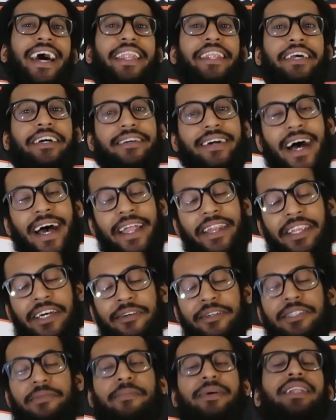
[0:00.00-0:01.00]
I know, I
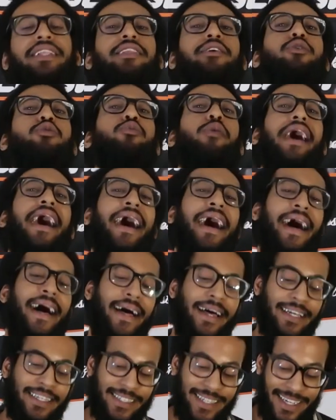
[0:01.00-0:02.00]
know. It's been a little
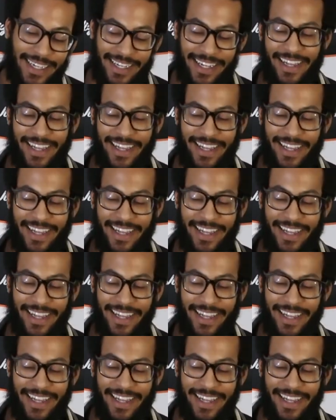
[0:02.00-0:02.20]
while.